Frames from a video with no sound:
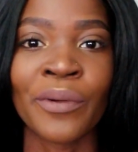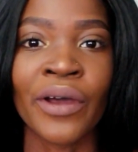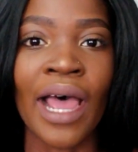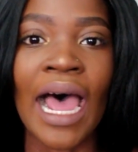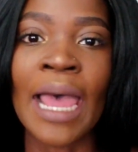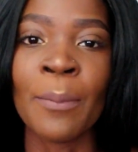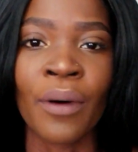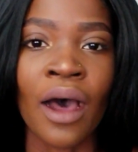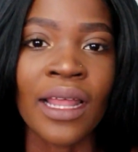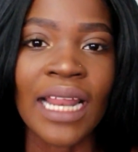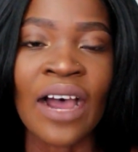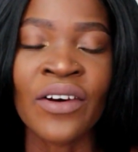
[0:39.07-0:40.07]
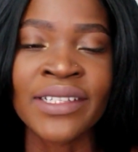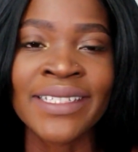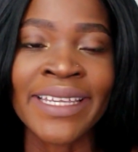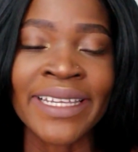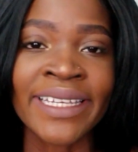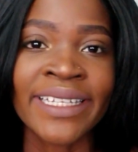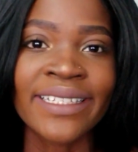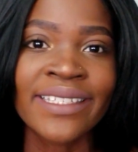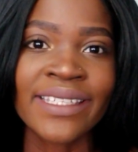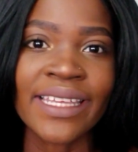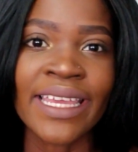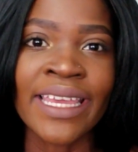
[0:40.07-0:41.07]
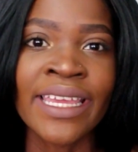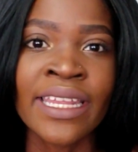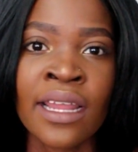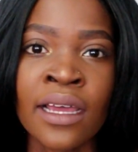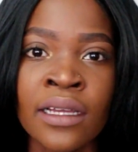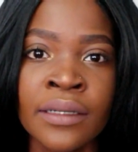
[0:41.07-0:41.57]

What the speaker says: but I bought our tickets in